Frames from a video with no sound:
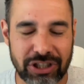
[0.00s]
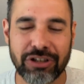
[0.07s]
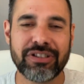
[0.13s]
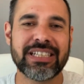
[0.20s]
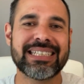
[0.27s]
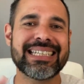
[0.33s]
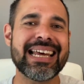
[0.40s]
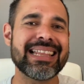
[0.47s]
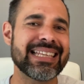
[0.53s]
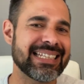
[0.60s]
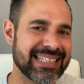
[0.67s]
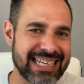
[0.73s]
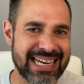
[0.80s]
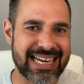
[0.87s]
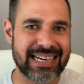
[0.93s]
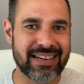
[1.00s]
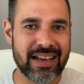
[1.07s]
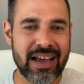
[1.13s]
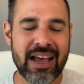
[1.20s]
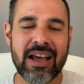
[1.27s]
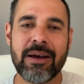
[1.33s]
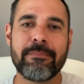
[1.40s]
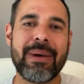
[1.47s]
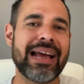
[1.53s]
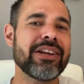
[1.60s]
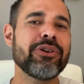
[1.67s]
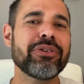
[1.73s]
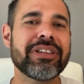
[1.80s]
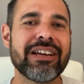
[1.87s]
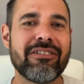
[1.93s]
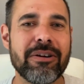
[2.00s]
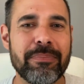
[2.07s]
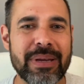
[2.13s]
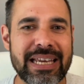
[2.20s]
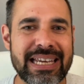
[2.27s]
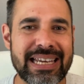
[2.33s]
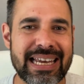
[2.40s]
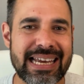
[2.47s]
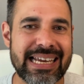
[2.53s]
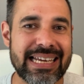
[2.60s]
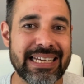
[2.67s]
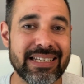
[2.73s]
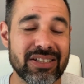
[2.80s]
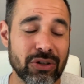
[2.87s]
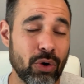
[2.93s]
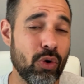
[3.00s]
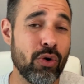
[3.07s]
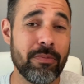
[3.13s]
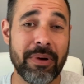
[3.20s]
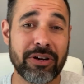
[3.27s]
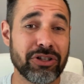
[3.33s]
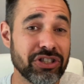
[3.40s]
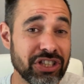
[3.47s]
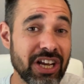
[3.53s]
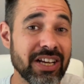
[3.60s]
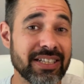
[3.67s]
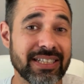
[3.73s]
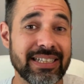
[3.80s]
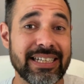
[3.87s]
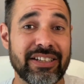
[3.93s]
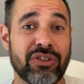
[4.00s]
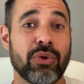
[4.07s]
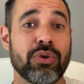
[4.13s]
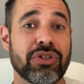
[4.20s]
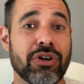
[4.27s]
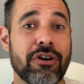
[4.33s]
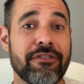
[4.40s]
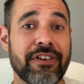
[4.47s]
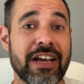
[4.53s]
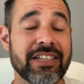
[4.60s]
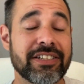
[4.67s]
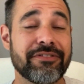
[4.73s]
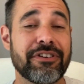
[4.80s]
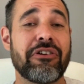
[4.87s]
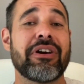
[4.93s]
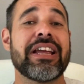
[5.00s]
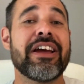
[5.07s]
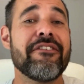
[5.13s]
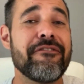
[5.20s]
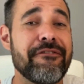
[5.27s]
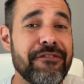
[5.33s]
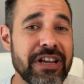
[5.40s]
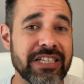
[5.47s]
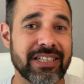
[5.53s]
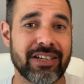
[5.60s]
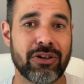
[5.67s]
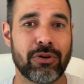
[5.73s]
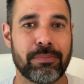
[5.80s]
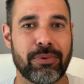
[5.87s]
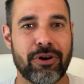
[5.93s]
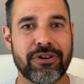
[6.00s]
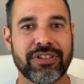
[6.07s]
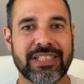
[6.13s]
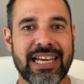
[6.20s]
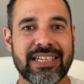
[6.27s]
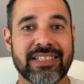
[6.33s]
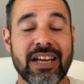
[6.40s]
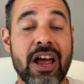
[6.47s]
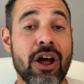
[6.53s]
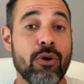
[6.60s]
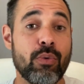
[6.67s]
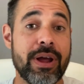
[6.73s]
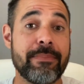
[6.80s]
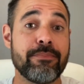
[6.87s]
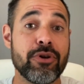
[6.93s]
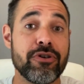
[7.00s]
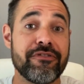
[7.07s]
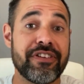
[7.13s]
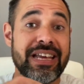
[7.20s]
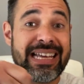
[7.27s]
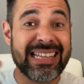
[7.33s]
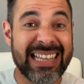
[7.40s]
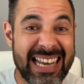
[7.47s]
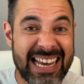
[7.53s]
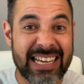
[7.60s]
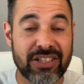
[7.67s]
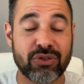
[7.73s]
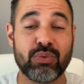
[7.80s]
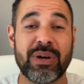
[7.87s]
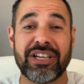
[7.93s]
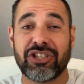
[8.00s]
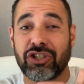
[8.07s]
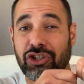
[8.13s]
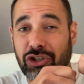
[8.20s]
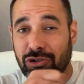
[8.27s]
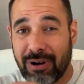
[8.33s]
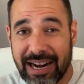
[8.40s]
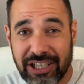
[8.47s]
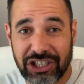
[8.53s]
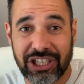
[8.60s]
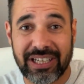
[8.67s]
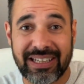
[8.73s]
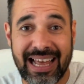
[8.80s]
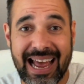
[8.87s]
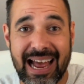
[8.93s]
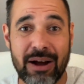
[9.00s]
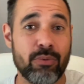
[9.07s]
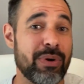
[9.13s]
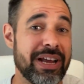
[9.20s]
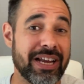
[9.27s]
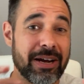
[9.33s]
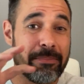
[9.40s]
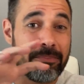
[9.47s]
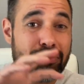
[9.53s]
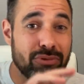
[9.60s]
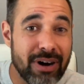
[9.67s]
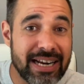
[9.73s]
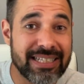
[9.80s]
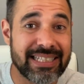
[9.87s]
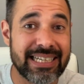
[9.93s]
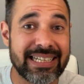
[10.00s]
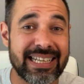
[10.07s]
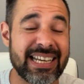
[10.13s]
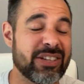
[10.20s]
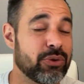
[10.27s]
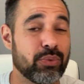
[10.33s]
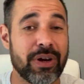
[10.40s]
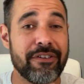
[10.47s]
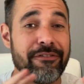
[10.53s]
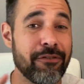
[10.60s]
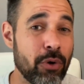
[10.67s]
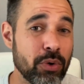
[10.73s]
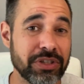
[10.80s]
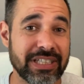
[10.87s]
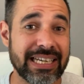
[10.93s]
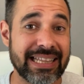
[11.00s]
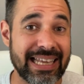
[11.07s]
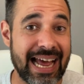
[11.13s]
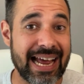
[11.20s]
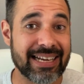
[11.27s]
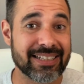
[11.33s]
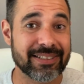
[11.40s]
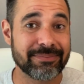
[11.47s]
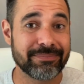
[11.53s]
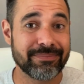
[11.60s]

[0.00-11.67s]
So to set the scene, manual therapy is almost certainly thought of as a very physical process. We're moving this, we're stretching that, we're compressing this, we're forcing that.